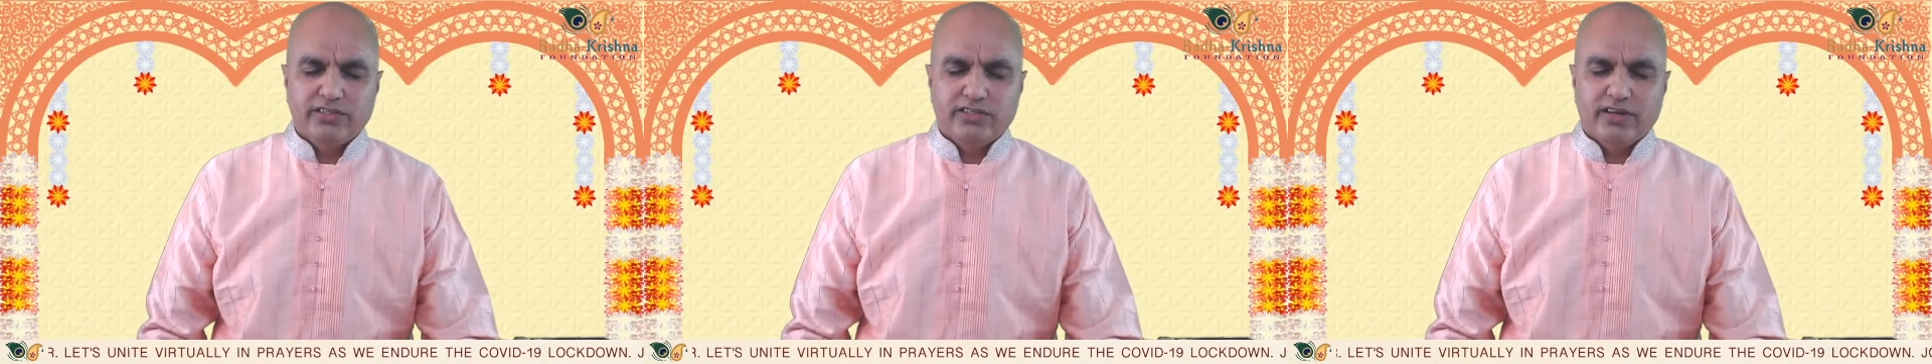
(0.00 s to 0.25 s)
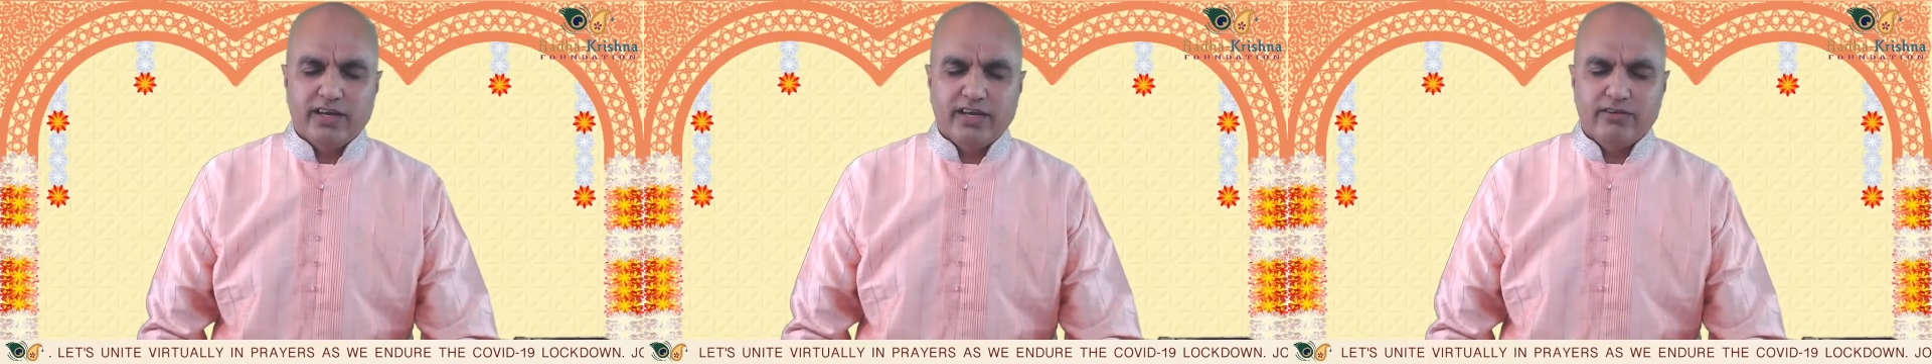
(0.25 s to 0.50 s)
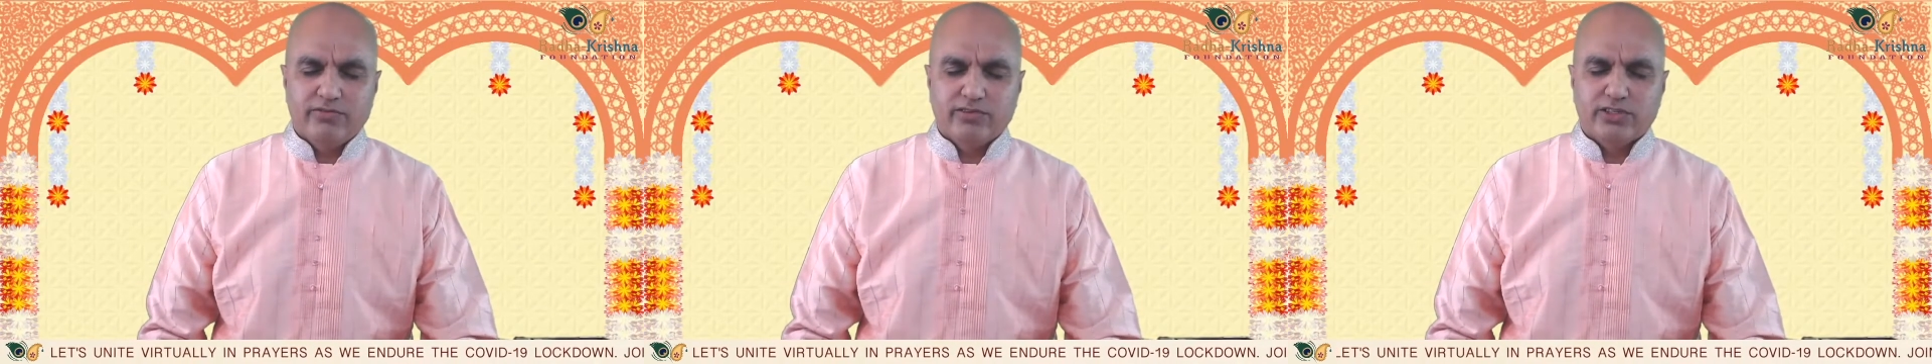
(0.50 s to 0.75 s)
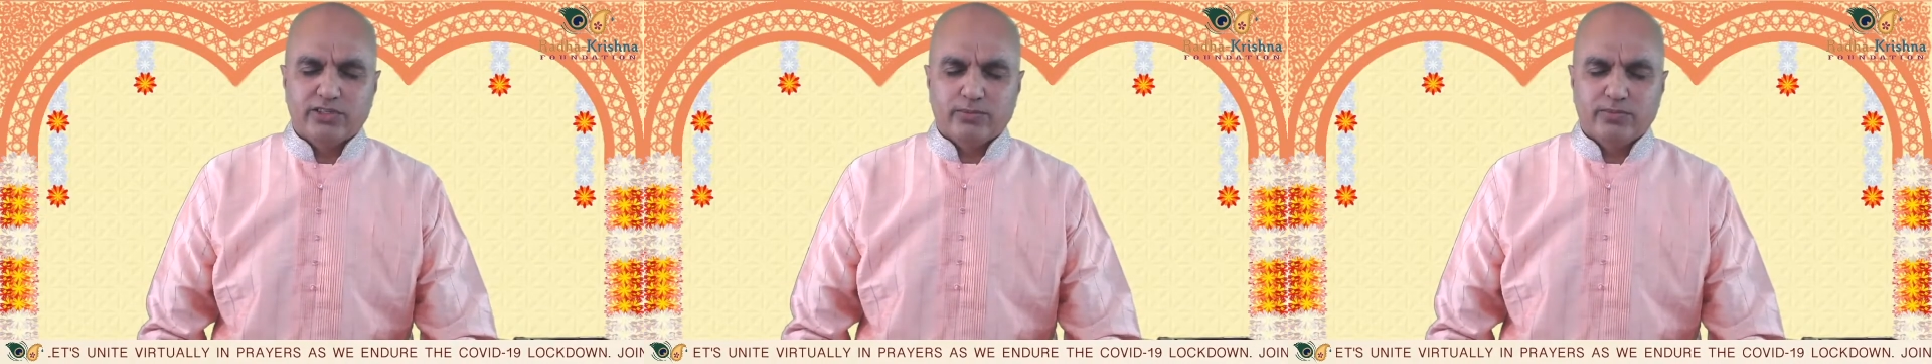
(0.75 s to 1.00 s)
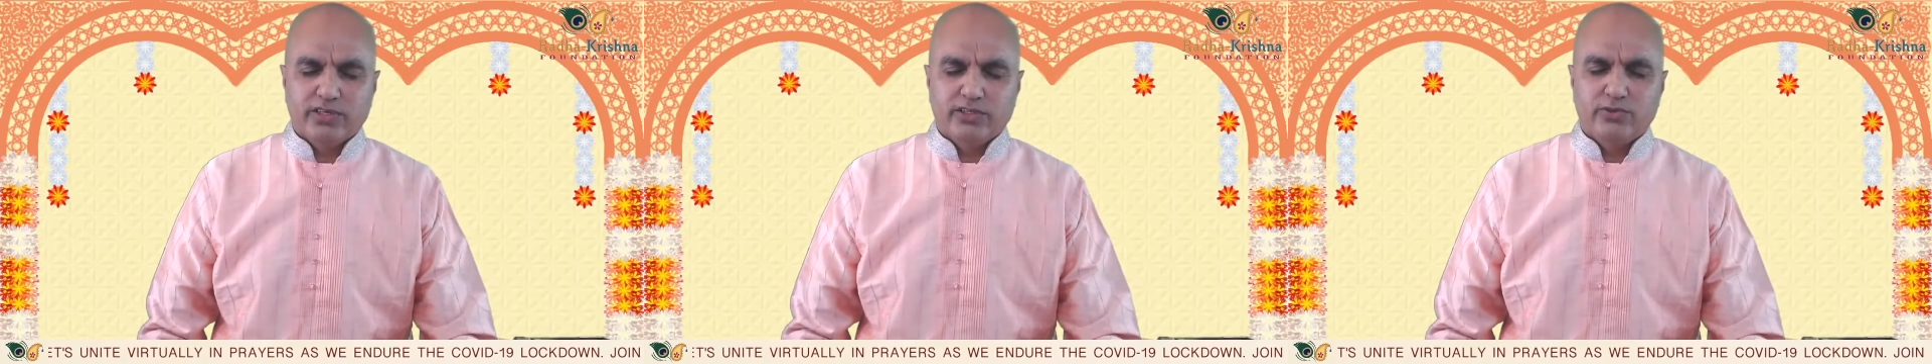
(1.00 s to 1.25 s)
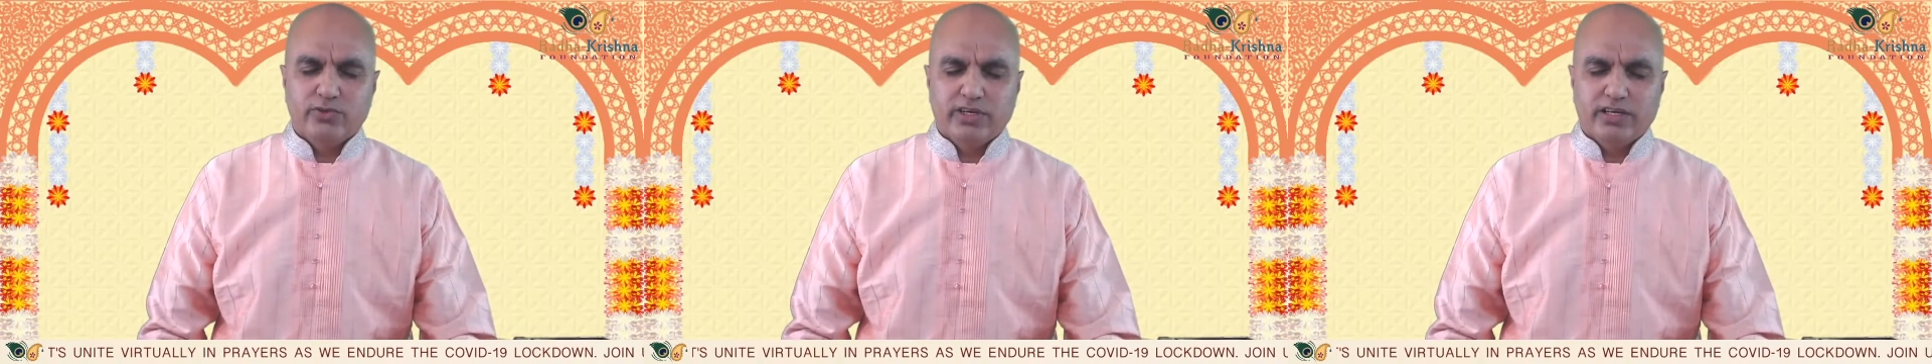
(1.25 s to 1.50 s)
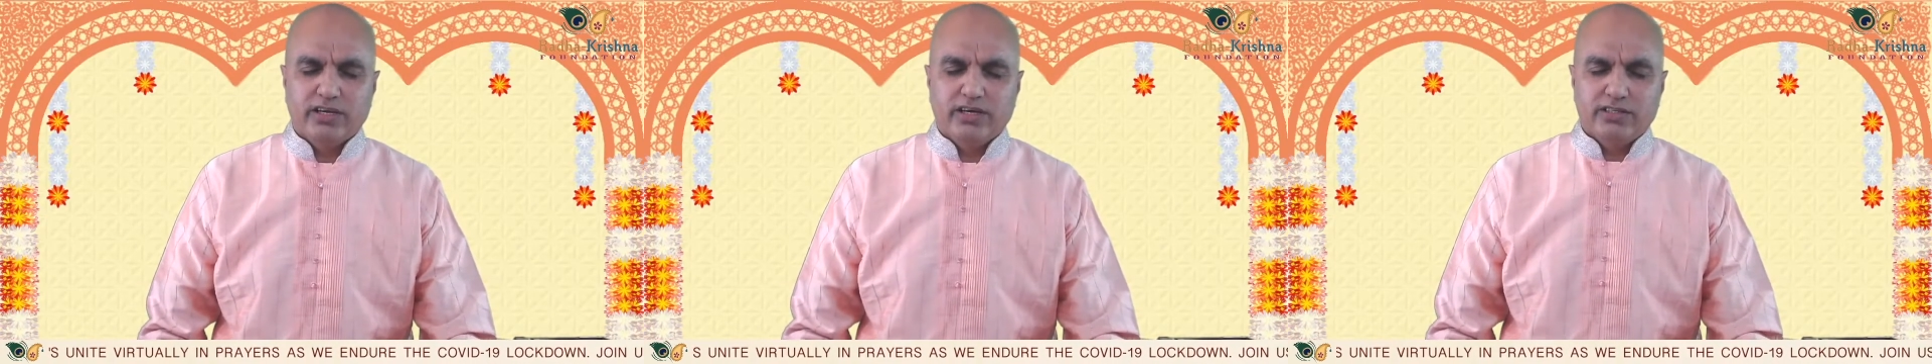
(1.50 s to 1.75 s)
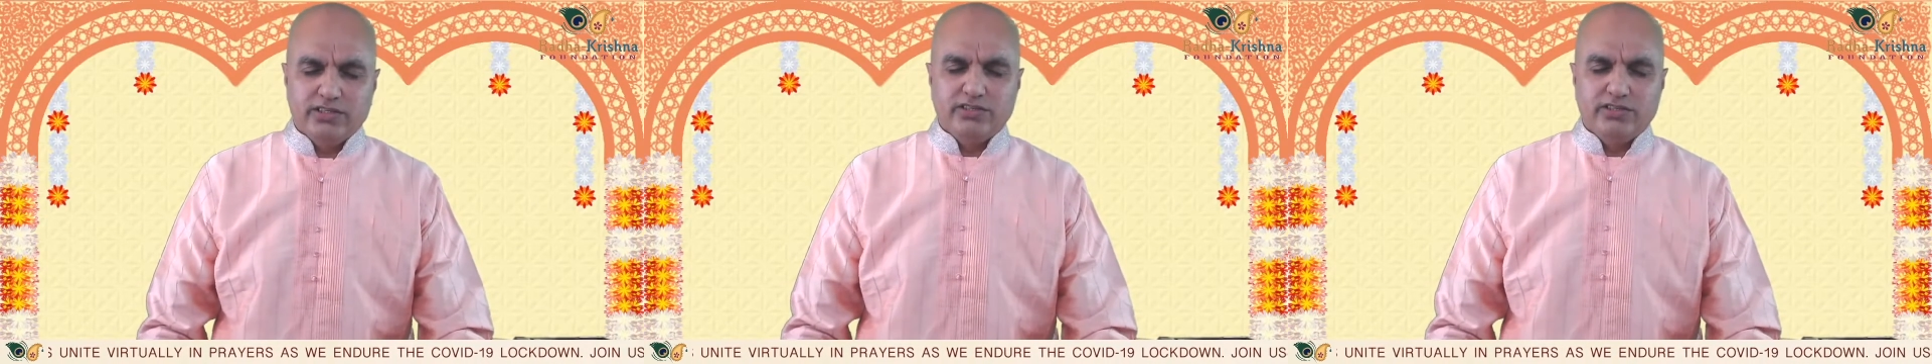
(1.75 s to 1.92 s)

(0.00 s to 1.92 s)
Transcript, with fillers: in life and some things you cannot,